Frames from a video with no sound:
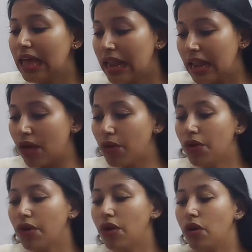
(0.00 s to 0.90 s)

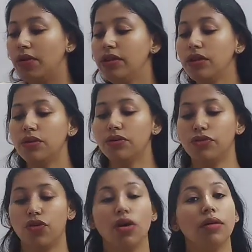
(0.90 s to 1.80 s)
Now, when you
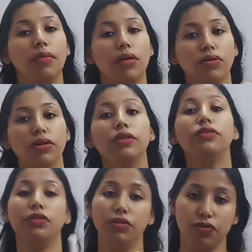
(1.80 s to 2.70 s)
talk about
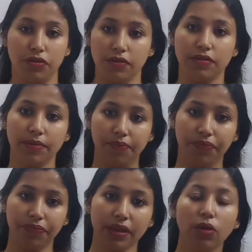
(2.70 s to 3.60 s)
solutions,
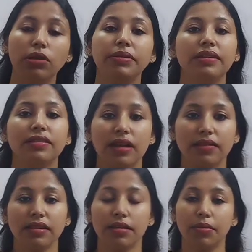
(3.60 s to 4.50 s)
we will be
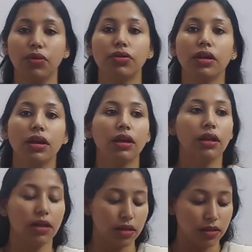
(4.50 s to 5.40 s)
discussing about
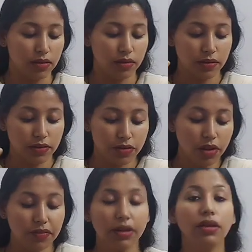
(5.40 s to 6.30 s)

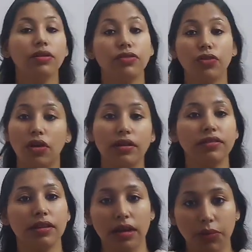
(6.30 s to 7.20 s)
dissolving solids
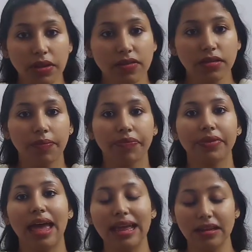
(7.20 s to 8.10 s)
in liquids
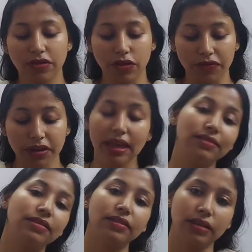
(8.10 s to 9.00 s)
and dissolving
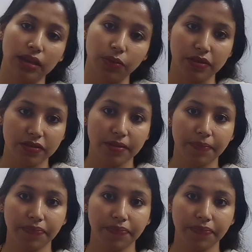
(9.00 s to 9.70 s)
gases in liquids.